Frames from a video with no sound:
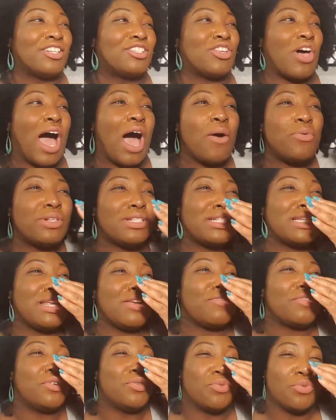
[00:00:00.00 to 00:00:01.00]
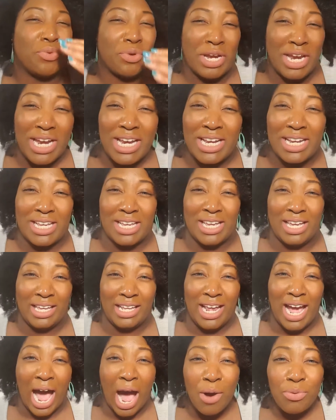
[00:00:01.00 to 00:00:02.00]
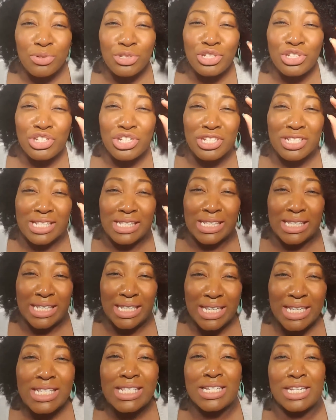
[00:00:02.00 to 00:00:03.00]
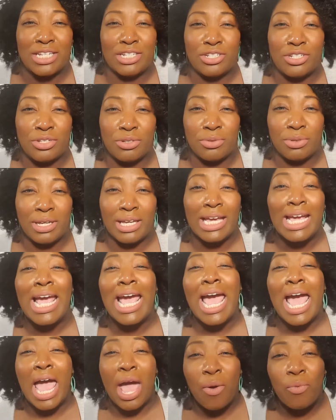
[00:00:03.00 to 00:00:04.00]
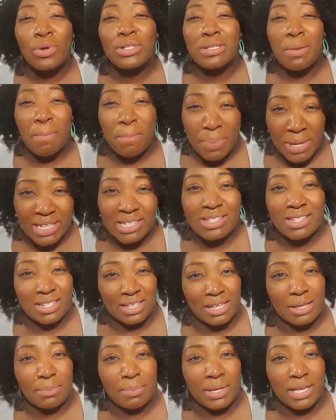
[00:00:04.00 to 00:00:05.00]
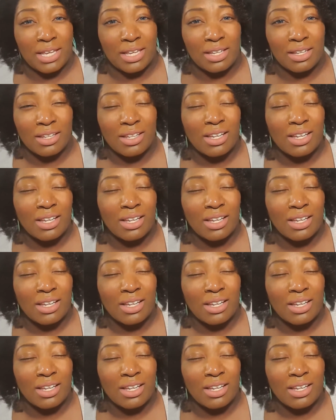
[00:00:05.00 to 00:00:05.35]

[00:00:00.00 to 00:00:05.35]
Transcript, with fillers: So I wasn't even reading it. I was just listening to it and was a bit sleepy.